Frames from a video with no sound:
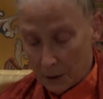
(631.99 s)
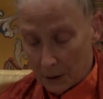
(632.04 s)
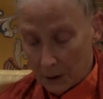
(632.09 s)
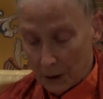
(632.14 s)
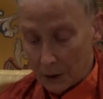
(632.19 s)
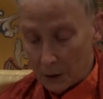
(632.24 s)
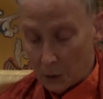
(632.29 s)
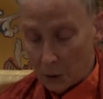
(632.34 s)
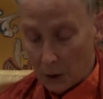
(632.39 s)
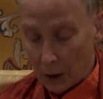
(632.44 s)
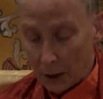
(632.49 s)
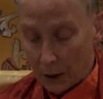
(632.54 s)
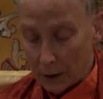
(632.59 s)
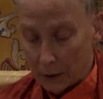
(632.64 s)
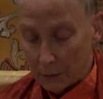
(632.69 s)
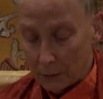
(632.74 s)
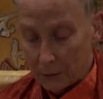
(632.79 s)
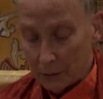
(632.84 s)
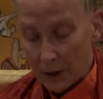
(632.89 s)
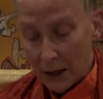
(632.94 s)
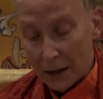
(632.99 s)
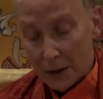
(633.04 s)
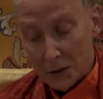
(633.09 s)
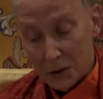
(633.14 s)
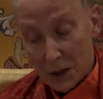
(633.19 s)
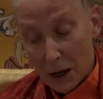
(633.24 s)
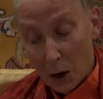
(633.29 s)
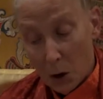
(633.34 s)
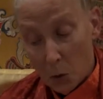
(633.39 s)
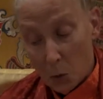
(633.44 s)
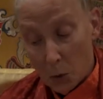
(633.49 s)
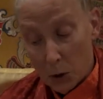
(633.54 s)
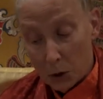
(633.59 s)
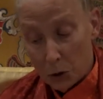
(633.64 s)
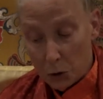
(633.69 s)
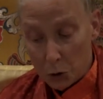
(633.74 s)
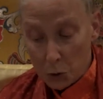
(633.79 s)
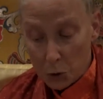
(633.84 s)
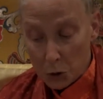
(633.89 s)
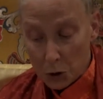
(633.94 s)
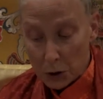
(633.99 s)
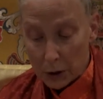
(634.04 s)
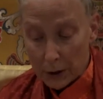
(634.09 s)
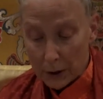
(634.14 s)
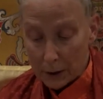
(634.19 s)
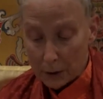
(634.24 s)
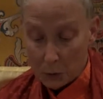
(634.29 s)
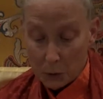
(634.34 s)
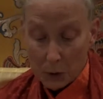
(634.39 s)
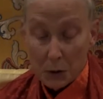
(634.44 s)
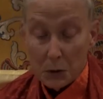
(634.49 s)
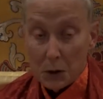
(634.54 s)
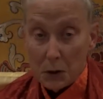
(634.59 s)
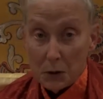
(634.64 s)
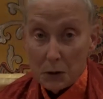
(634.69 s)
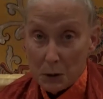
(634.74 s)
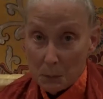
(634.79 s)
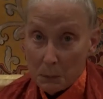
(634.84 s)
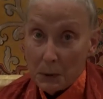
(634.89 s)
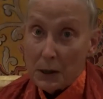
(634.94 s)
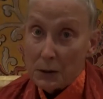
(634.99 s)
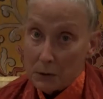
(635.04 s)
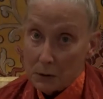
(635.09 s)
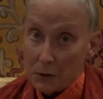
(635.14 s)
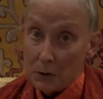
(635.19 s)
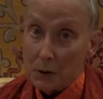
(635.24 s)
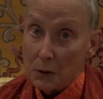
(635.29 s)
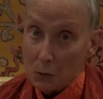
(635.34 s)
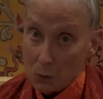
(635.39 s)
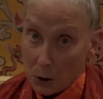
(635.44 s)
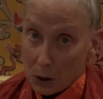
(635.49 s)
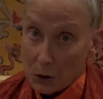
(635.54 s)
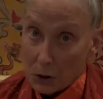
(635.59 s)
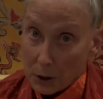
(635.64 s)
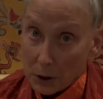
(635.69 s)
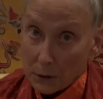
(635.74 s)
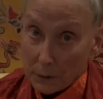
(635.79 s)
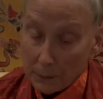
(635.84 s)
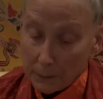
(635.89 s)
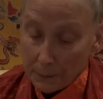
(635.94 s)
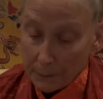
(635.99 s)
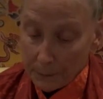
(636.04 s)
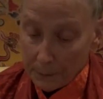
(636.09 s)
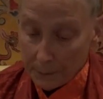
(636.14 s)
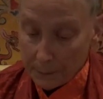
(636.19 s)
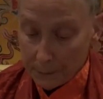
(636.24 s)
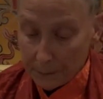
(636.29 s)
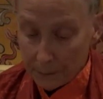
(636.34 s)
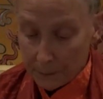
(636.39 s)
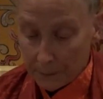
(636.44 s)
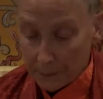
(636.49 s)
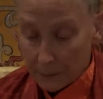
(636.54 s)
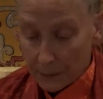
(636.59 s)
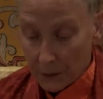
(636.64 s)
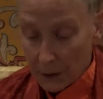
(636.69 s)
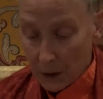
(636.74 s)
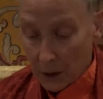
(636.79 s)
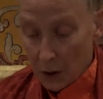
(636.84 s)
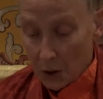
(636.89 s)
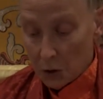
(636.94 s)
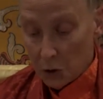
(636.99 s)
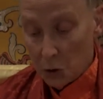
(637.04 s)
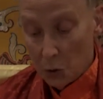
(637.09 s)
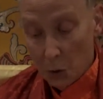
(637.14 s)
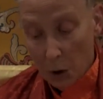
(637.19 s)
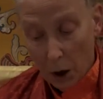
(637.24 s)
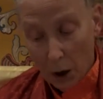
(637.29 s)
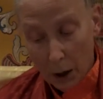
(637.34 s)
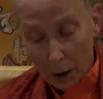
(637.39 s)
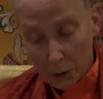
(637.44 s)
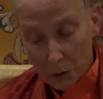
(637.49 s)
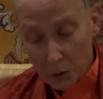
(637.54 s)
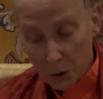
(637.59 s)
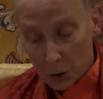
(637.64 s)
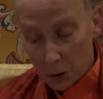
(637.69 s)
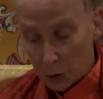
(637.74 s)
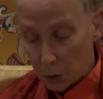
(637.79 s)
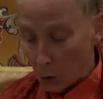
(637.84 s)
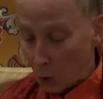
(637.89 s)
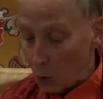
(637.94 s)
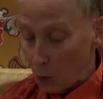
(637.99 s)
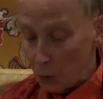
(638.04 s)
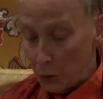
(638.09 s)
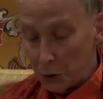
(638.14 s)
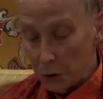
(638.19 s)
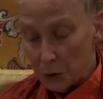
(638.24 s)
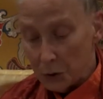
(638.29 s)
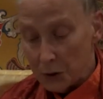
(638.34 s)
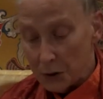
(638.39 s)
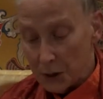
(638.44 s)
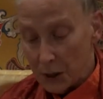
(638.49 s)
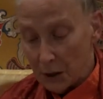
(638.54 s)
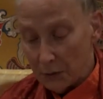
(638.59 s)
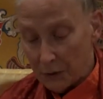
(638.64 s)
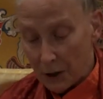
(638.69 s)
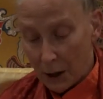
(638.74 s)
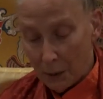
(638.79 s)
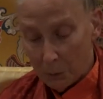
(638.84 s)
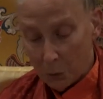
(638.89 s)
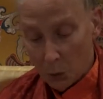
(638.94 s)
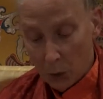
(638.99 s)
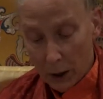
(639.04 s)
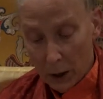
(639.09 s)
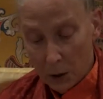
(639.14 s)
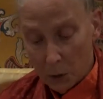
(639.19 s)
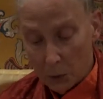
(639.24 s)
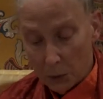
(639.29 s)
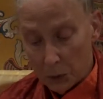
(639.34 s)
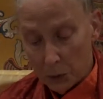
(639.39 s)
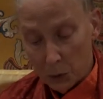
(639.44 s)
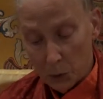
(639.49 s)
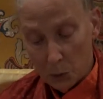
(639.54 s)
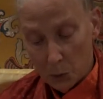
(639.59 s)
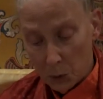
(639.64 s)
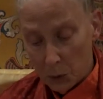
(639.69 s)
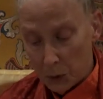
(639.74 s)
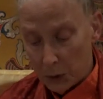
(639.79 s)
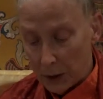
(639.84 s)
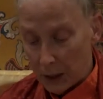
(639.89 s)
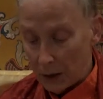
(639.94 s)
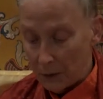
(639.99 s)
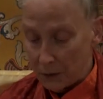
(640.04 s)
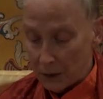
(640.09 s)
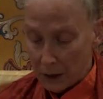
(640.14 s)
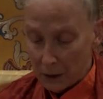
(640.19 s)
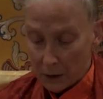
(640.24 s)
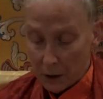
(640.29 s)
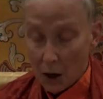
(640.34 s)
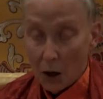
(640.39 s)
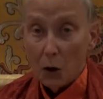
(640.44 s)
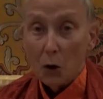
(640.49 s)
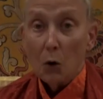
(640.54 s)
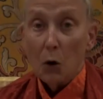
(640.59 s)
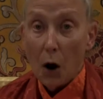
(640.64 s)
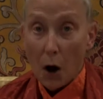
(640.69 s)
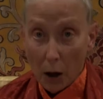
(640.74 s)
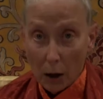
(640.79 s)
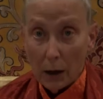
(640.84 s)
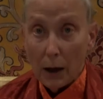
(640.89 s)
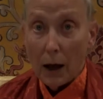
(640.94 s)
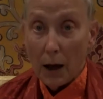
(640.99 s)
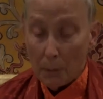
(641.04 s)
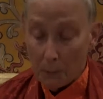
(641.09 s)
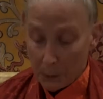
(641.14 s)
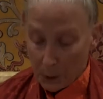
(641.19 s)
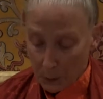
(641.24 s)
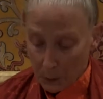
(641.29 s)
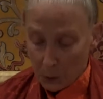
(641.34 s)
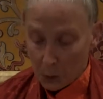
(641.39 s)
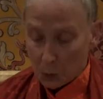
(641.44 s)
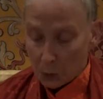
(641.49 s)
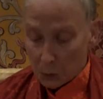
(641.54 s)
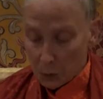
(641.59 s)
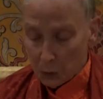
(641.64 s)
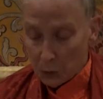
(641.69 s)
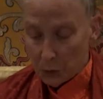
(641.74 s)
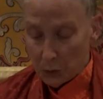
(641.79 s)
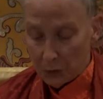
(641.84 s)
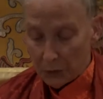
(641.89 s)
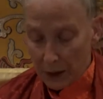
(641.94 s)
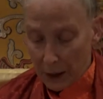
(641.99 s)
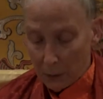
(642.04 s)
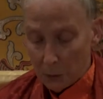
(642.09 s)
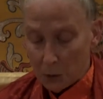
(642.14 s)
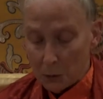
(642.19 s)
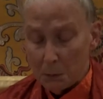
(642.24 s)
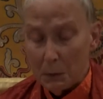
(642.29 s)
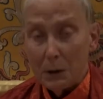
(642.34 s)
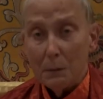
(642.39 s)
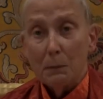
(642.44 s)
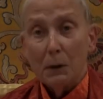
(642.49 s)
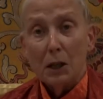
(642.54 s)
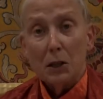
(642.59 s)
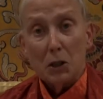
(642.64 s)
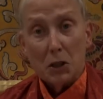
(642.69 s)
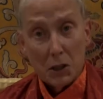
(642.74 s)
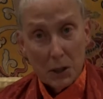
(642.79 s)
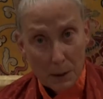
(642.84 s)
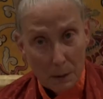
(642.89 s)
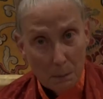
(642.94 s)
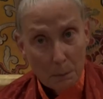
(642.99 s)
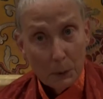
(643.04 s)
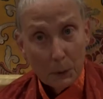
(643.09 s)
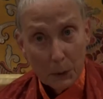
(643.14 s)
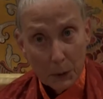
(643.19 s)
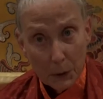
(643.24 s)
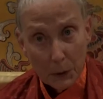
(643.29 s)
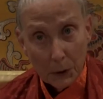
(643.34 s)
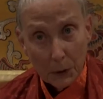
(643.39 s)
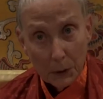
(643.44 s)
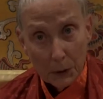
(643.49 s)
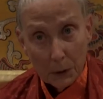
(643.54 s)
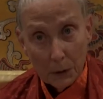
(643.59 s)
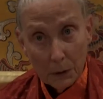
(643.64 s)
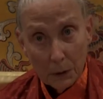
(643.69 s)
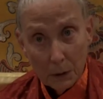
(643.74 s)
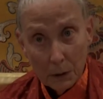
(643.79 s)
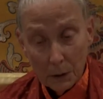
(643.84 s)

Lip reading: he cried. That is how one usually addresses the peasants in Russia. "You ought to load yourself up well with your wood and then crawl up on the roof. That would be much simpler."